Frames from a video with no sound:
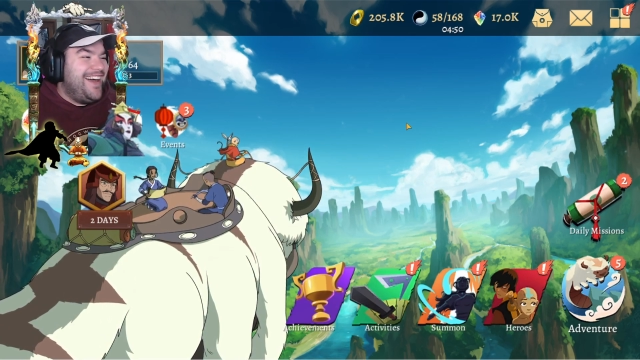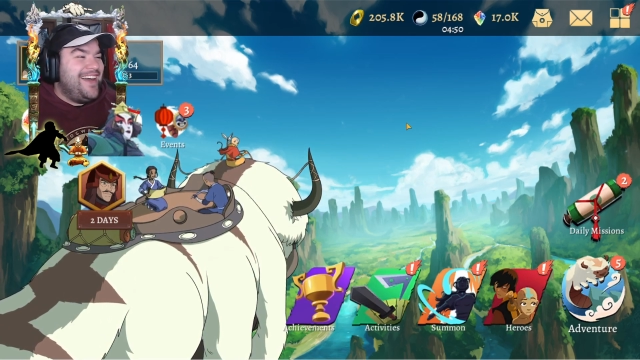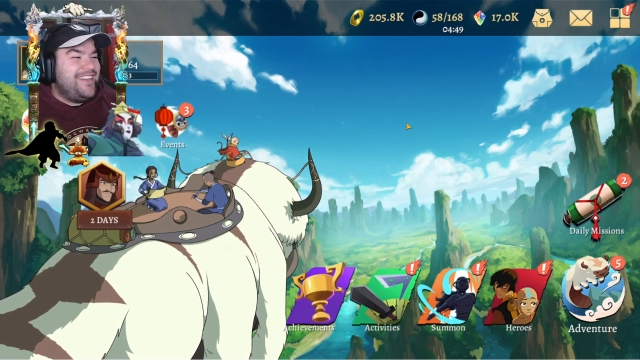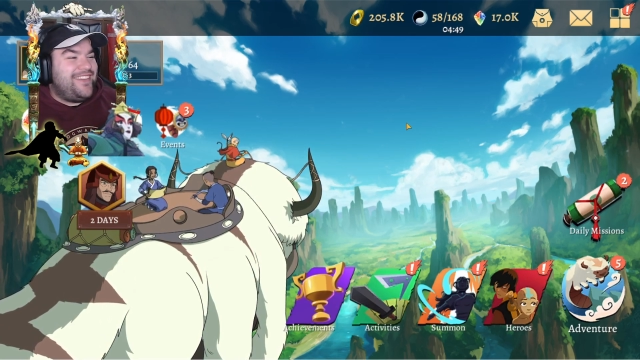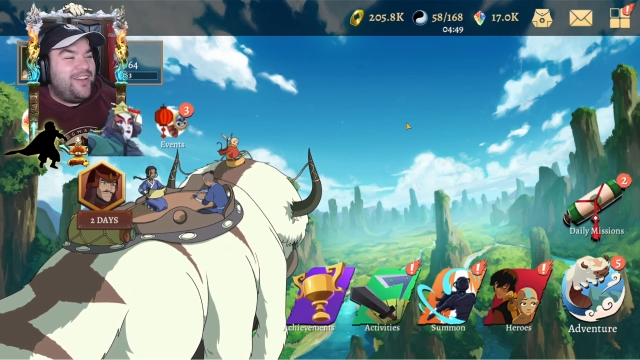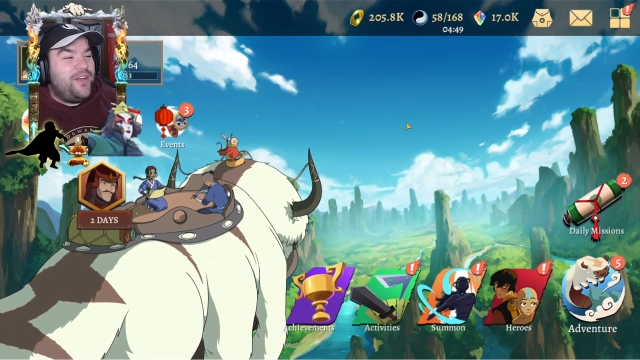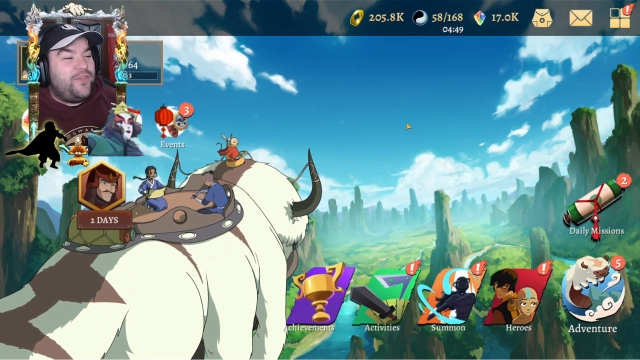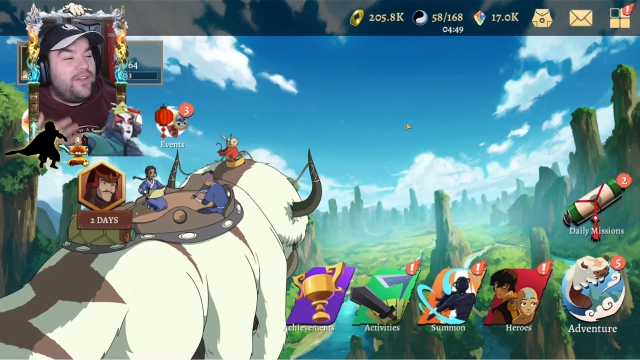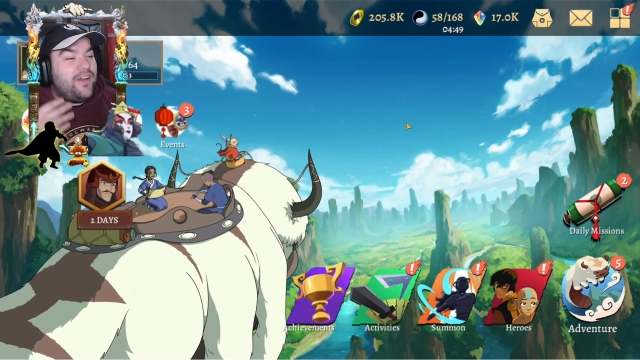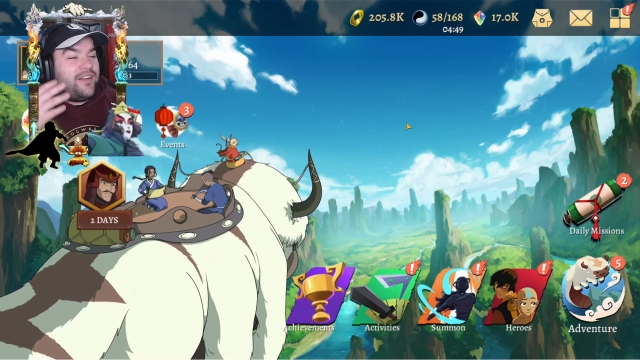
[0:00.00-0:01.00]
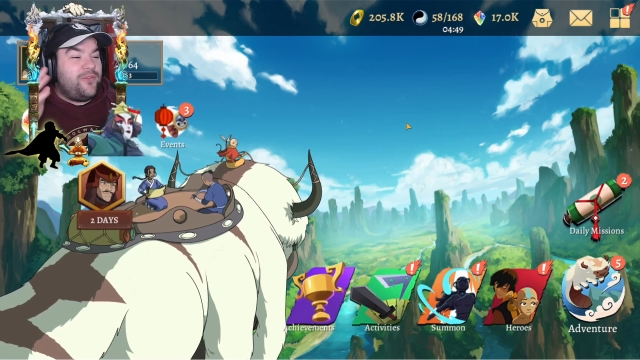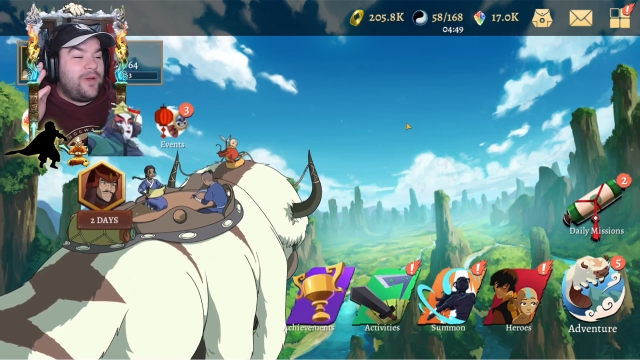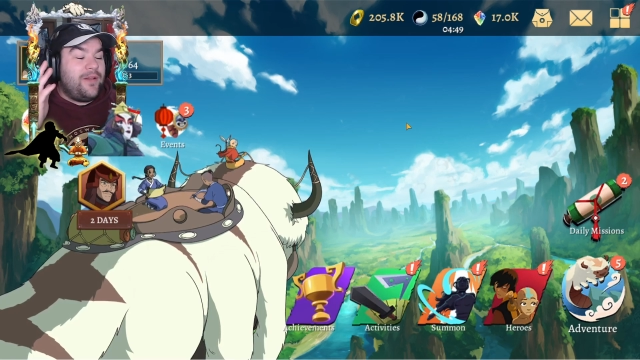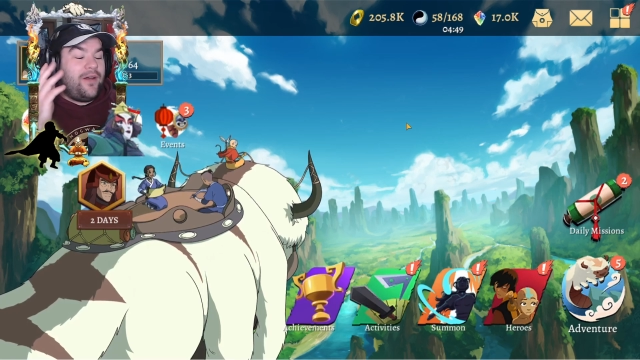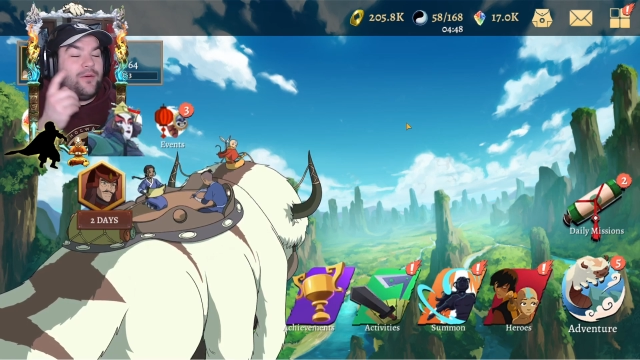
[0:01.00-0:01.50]
So if you like as
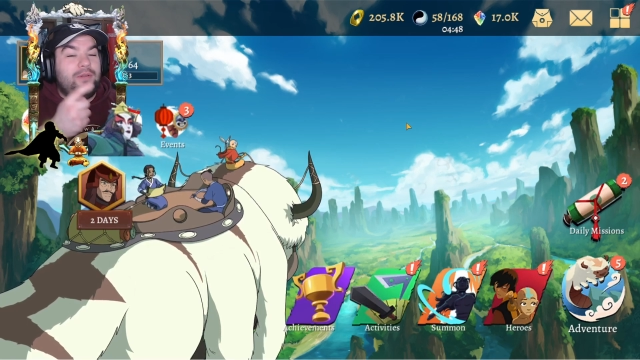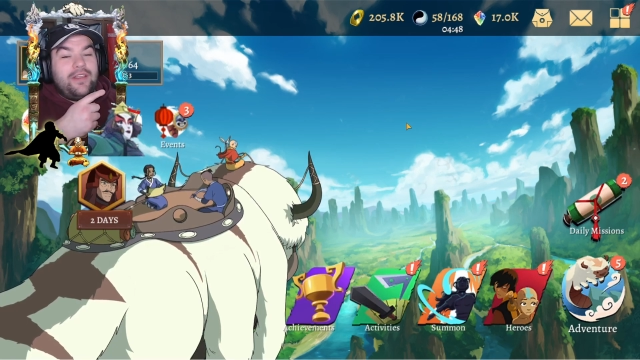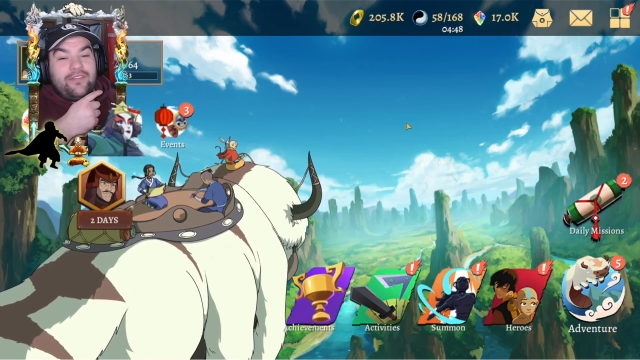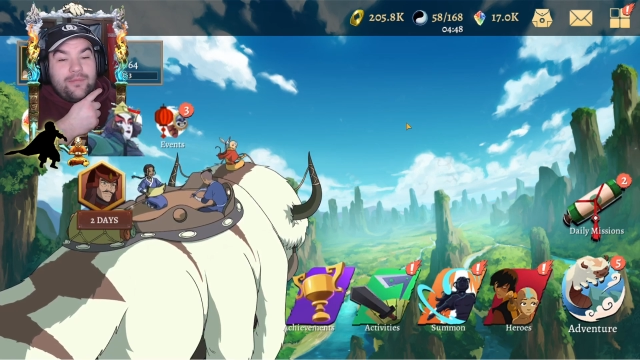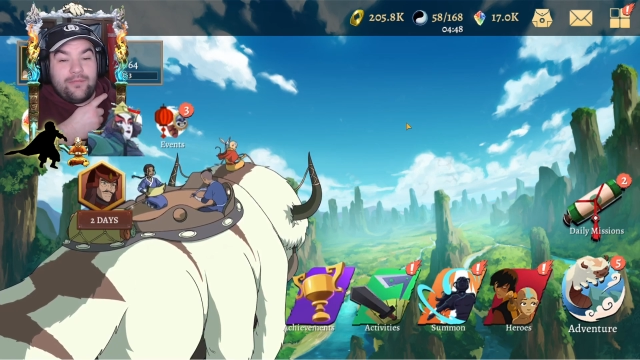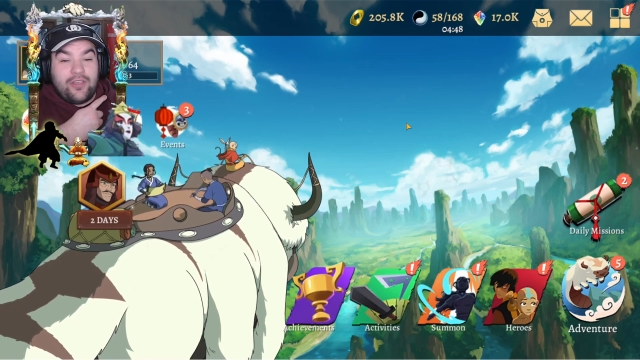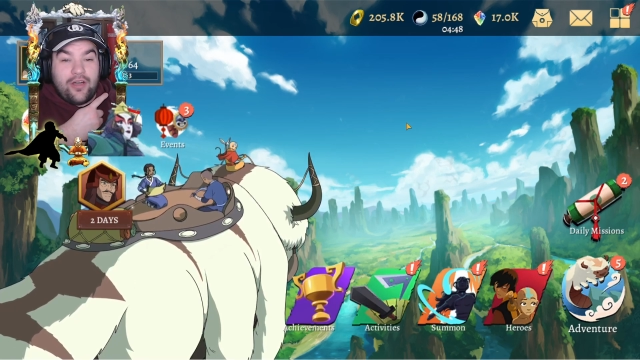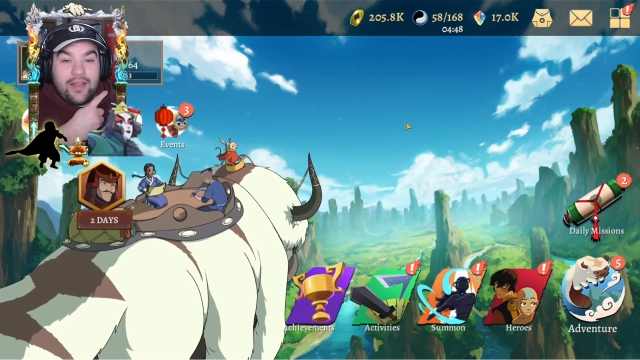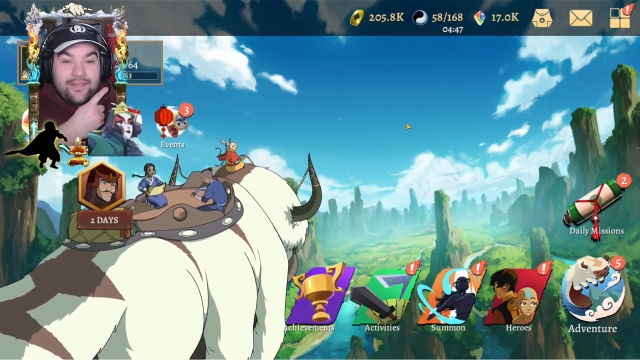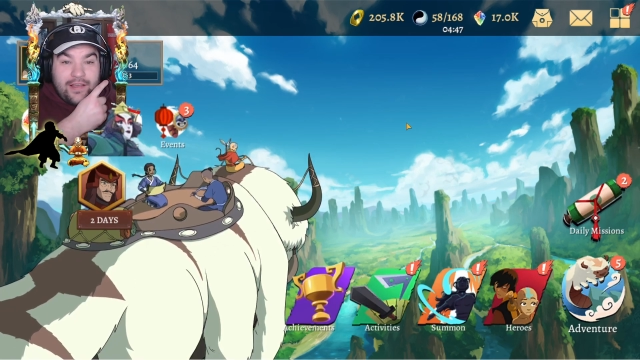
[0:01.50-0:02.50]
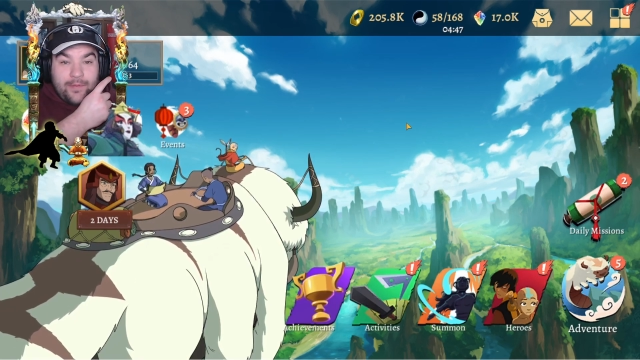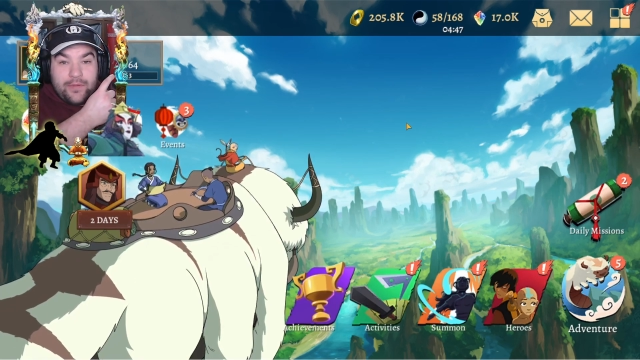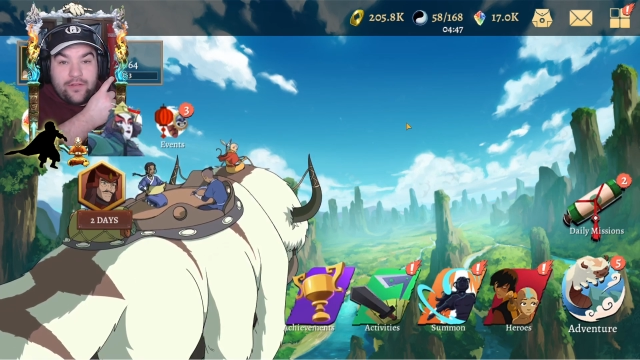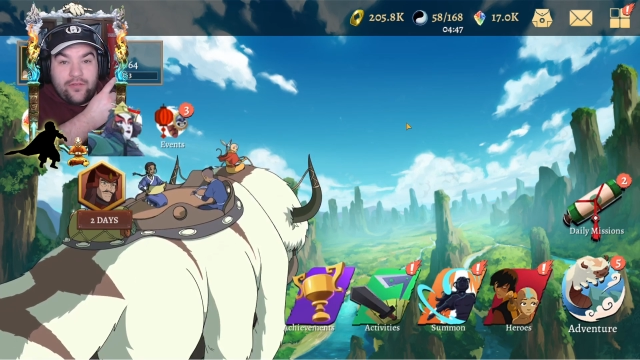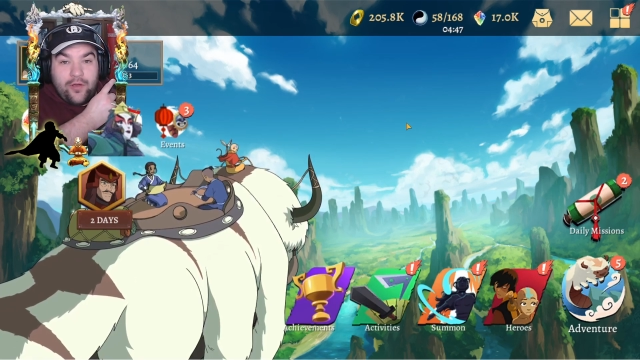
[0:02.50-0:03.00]
well, I will leave some guides up
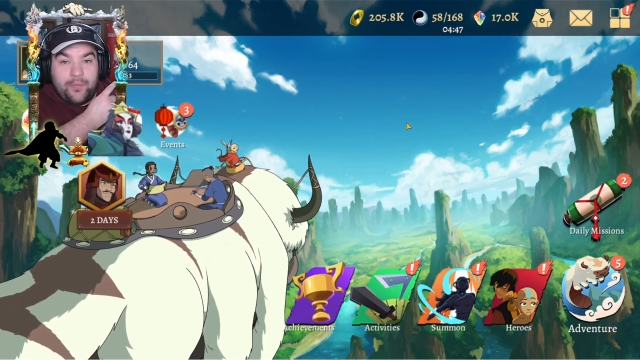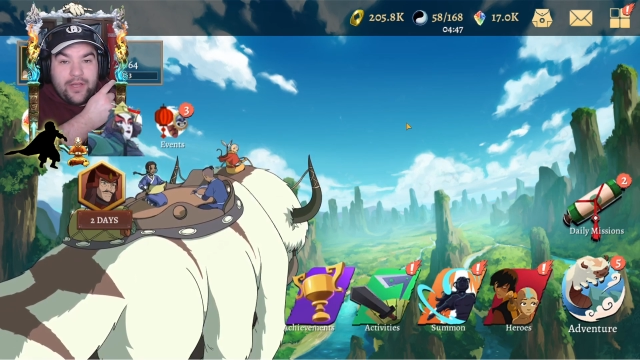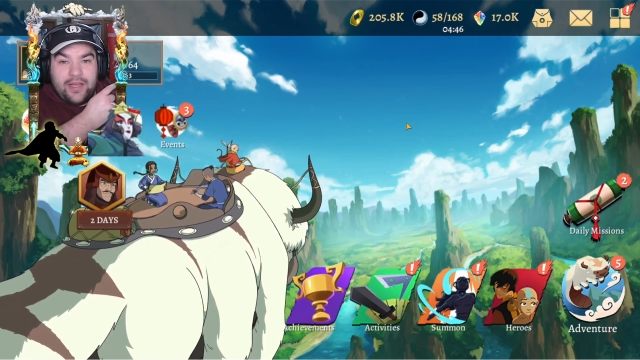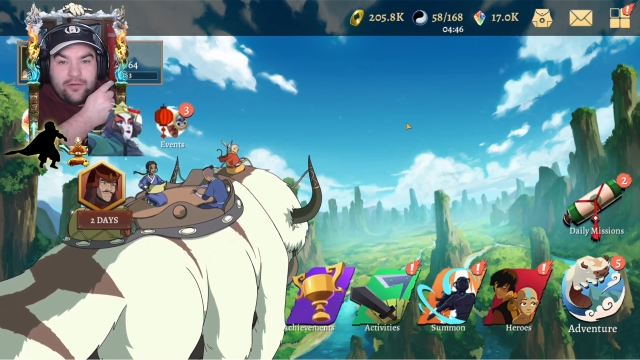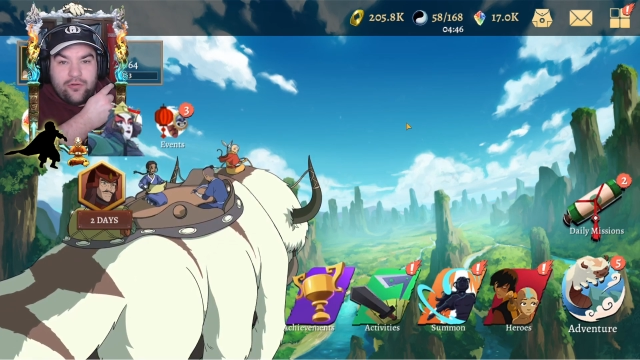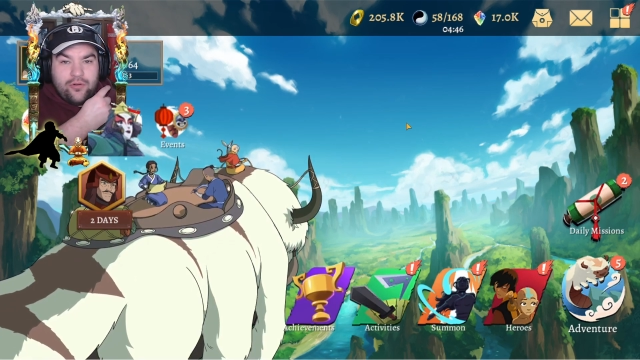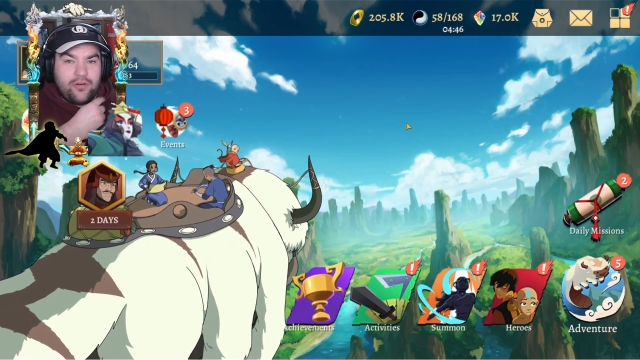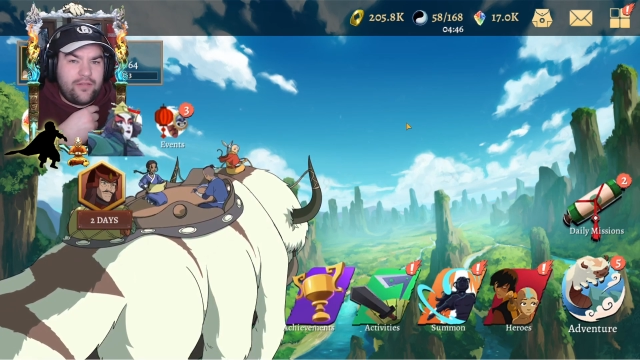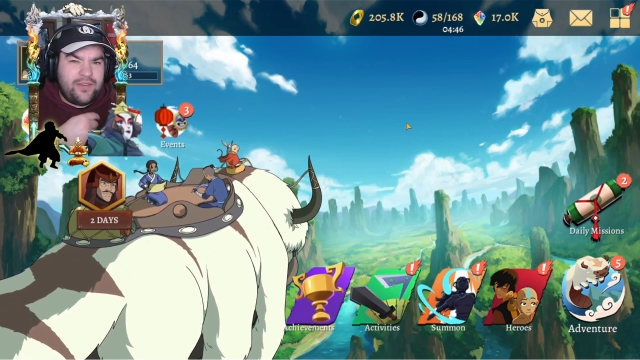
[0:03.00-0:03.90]
in the top corner,